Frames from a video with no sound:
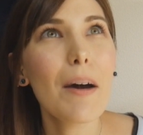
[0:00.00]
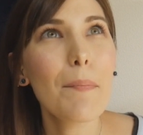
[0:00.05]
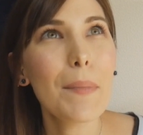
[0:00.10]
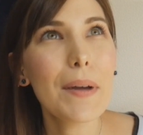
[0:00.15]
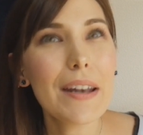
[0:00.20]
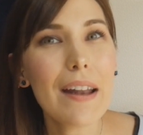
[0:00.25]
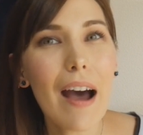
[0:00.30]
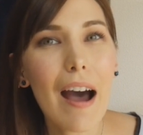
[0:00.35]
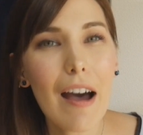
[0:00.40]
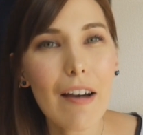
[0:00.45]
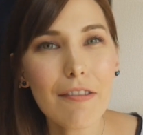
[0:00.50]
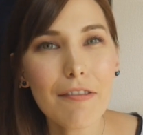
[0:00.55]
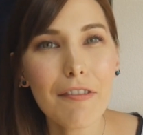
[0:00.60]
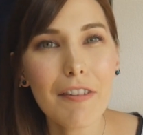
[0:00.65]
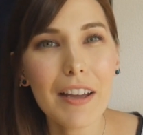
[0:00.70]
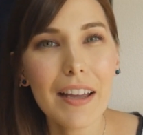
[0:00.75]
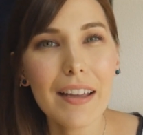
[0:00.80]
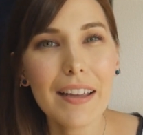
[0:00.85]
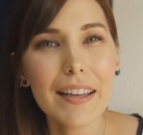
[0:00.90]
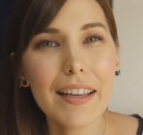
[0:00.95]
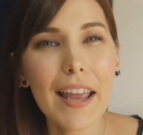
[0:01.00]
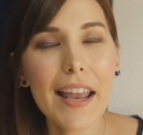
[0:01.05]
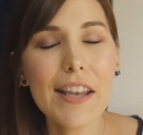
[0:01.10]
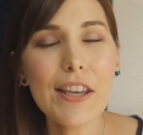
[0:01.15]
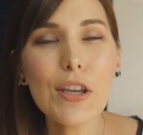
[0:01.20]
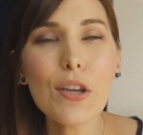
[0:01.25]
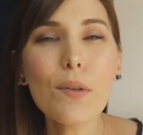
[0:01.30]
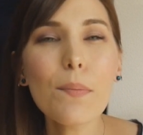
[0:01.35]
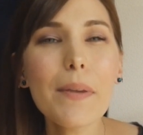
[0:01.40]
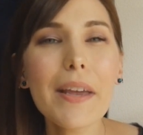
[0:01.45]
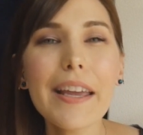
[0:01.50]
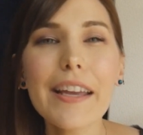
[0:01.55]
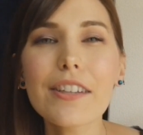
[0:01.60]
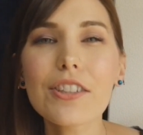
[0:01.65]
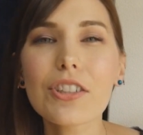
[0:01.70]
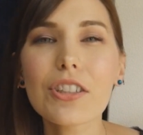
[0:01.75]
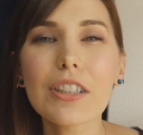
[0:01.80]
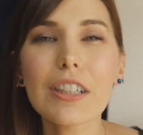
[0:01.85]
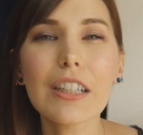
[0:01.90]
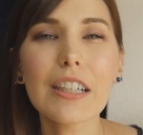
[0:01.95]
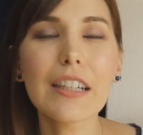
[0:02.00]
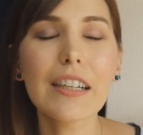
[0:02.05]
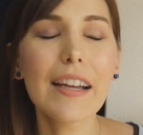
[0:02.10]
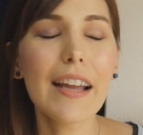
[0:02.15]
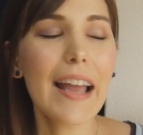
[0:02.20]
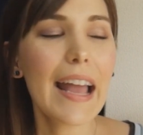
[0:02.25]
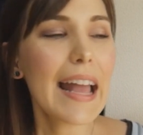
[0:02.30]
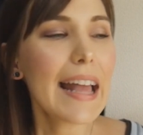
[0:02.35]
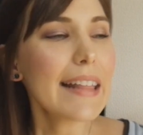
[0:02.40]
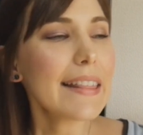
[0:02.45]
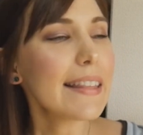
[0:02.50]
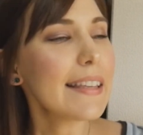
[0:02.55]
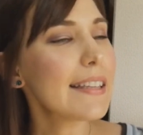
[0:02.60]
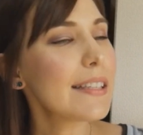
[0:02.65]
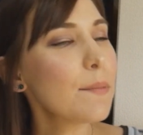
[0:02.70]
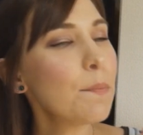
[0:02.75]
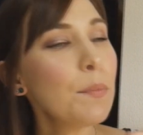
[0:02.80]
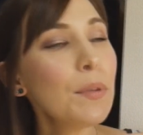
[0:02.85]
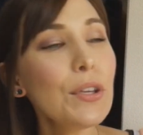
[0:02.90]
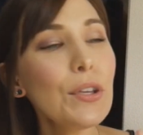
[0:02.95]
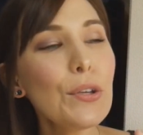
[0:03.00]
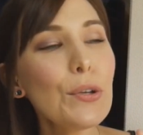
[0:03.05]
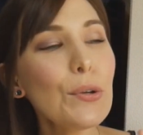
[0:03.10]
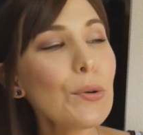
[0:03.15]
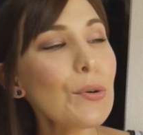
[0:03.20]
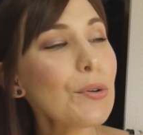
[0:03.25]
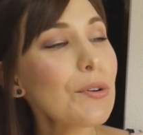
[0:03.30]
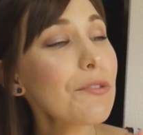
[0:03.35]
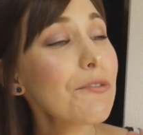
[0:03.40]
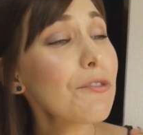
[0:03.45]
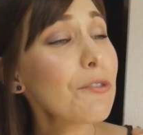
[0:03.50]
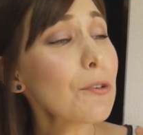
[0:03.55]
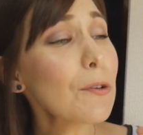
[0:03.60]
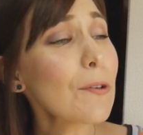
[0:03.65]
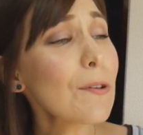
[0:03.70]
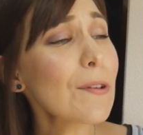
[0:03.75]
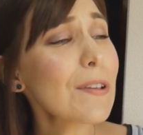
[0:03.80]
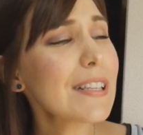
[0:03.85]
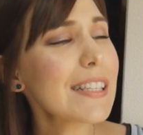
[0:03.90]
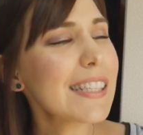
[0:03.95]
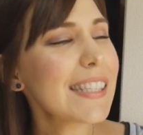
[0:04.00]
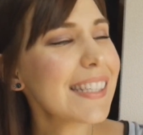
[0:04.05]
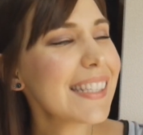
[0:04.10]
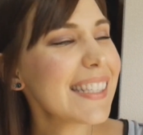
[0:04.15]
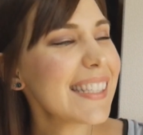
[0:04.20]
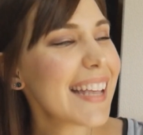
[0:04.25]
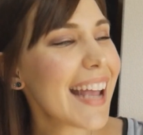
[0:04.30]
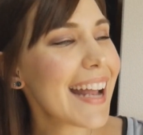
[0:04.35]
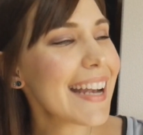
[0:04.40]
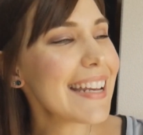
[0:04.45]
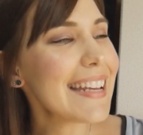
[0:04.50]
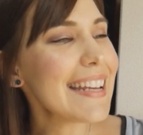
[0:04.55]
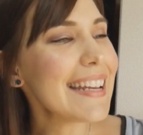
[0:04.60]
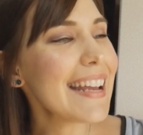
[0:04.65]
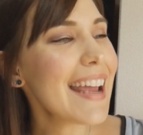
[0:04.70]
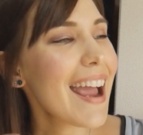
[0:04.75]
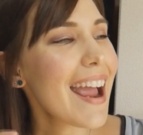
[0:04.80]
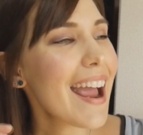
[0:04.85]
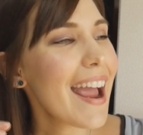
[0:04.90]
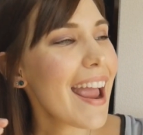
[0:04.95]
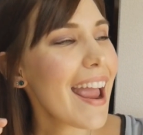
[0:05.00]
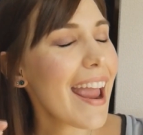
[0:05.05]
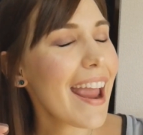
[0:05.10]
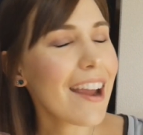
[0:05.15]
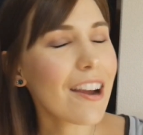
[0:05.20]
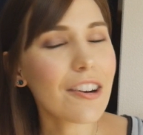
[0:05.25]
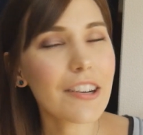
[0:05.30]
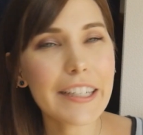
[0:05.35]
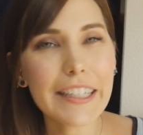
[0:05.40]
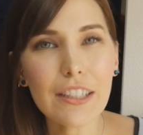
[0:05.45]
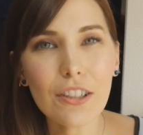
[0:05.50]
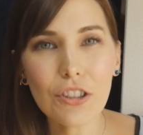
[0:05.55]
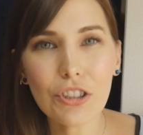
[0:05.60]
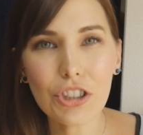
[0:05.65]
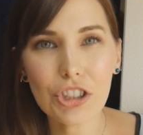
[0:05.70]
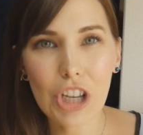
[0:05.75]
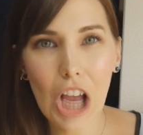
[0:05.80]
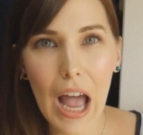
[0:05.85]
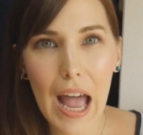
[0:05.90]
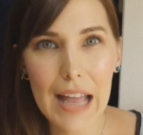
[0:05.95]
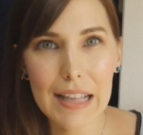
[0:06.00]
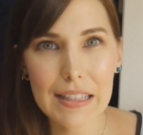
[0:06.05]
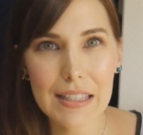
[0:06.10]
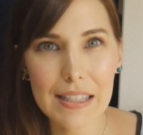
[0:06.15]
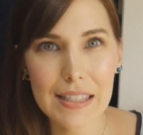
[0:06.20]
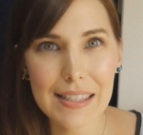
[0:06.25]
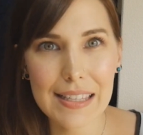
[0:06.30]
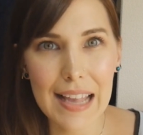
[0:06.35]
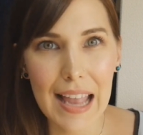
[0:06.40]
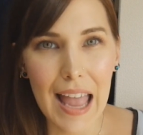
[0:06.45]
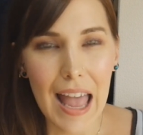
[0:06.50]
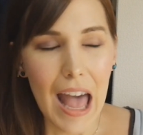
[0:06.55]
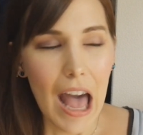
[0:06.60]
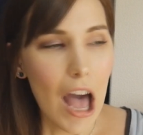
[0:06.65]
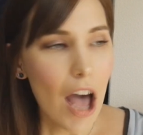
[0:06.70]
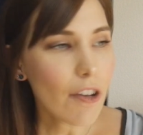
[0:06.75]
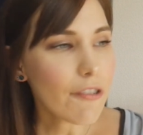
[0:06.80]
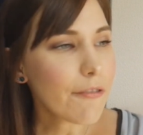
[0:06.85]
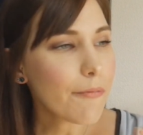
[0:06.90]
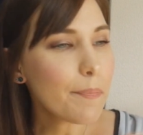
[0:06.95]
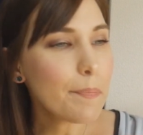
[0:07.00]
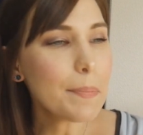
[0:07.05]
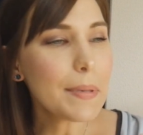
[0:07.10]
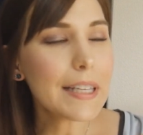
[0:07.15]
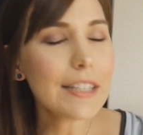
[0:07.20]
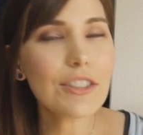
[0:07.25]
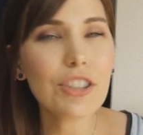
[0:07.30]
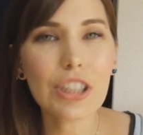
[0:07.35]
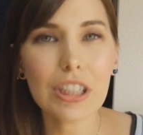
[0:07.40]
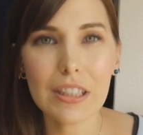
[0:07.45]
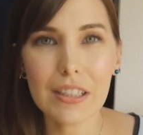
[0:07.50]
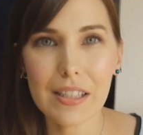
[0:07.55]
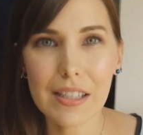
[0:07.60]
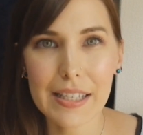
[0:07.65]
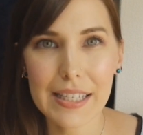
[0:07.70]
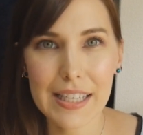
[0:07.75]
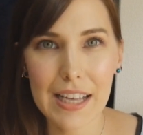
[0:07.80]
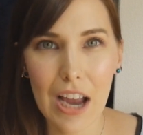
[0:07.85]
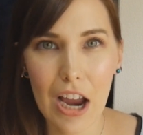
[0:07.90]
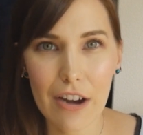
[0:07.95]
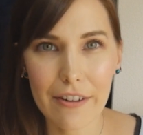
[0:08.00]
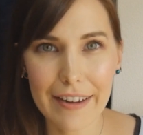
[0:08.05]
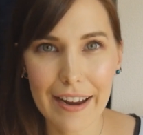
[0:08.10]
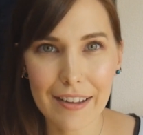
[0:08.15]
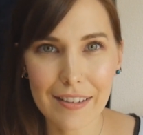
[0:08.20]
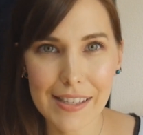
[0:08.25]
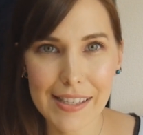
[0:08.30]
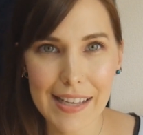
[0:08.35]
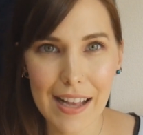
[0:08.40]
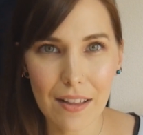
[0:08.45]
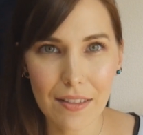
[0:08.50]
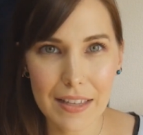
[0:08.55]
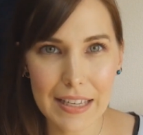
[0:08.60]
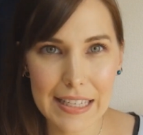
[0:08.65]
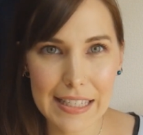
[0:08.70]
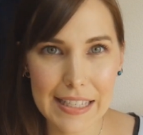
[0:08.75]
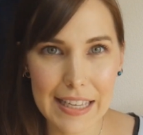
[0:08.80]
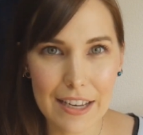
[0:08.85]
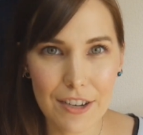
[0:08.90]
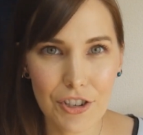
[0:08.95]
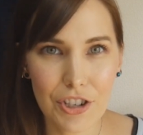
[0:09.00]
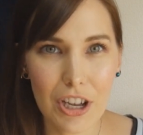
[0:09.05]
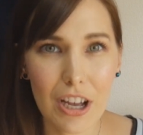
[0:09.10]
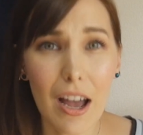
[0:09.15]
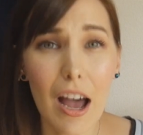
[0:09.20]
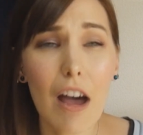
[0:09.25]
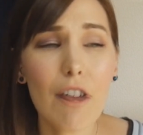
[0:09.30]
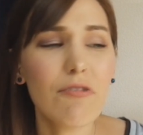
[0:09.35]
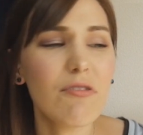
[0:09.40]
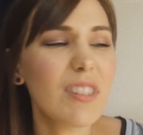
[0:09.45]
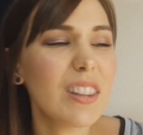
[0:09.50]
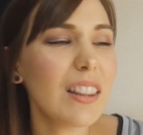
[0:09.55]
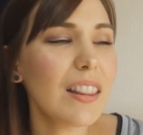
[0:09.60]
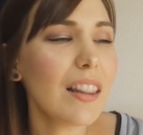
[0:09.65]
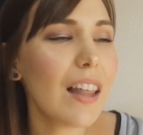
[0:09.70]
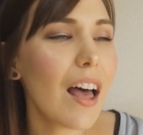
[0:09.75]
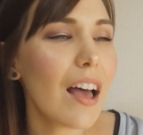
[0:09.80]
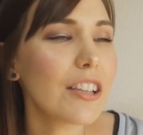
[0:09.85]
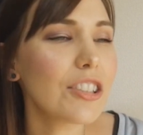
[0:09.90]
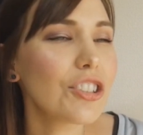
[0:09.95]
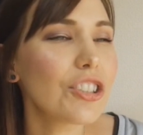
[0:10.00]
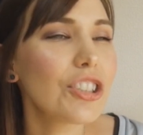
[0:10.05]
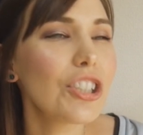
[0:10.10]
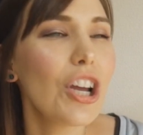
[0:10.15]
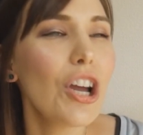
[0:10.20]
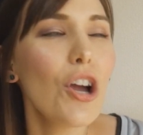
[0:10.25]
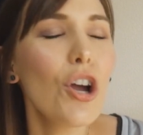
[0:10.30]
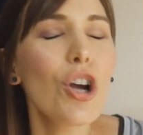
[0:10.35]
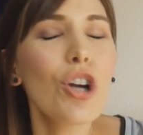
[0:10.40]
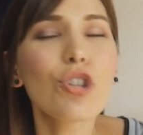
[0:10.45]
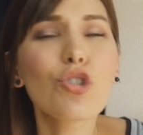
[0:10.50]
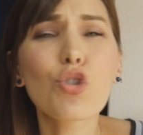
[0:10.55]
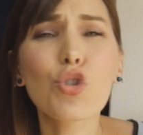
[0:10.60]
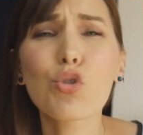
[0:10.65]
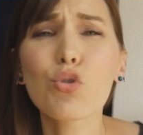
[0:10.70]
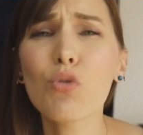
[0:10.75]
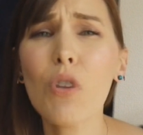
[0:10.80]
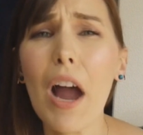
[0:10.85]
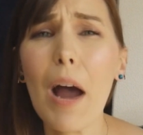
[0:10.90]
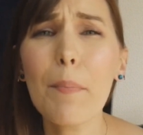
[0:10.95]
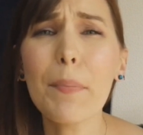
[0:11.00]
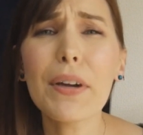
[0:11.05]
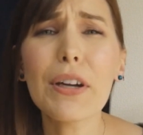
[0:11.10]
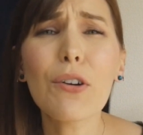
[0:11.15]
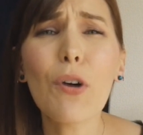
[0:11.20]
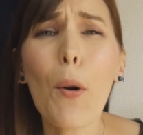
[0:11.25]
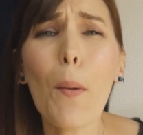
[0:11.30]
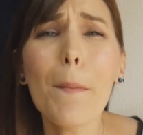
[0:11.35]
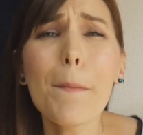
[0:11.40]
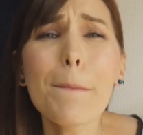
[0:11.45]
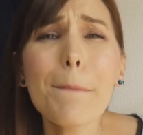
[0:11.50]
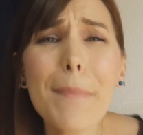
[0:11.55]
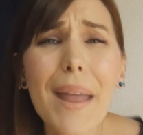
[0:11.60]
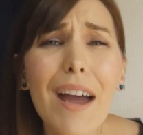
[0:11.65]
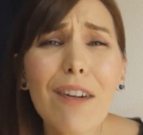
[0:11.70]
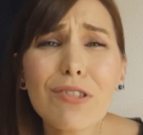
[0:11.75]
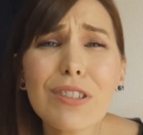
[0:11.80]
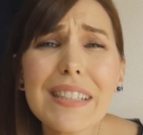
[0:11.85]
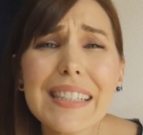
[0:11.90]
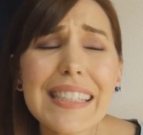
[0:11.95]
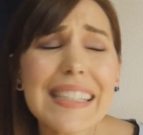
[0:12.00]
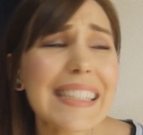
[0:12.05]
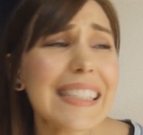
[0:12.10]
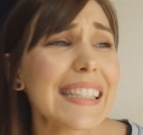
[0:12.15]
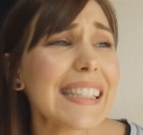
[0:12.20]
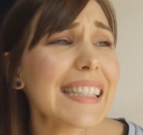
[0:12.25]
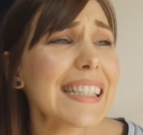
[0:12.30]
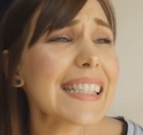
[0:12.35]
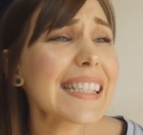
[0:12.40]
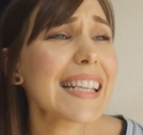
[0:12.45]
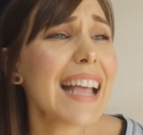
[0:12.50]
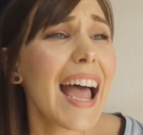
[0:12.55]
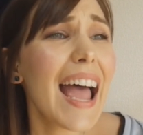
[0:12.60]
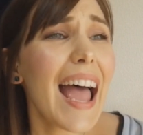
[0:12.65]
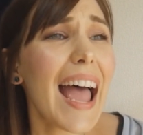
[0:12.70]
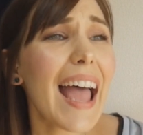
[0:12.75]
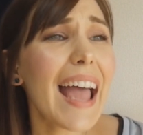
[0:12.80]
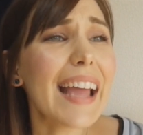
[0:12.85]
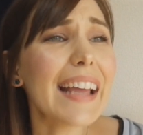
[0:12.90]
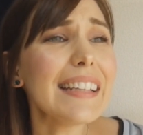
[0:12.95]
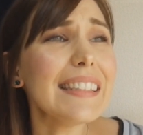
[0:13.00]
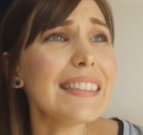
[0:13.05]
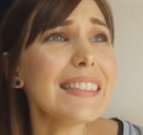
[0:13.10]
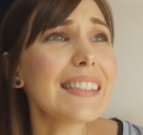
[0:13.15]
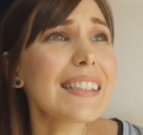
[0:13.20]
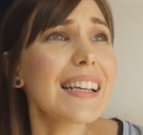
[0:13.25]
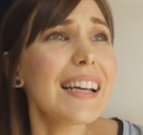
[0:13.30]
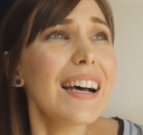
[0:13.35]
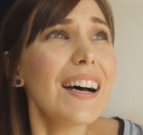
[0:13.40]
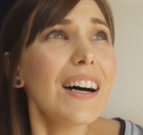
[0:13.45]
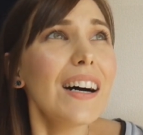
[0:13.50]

up enough, can you picture these beautiful, steady aerial shots of beaches around Southeast Asia, of lush, tropical mountains, and